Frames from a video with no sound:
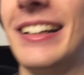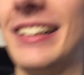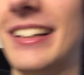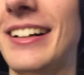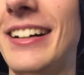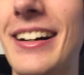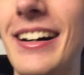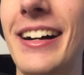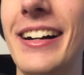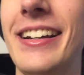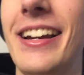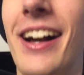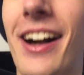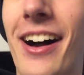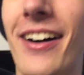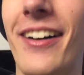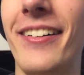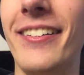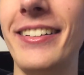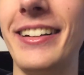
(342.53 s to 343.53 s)
Gone.
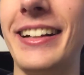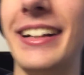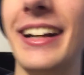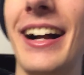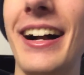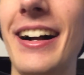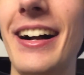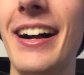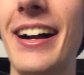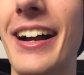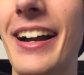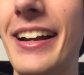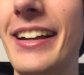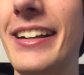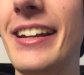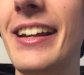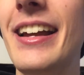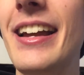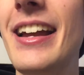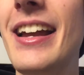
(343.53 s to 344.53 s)
All
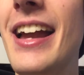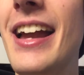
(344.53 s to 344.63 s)
gone.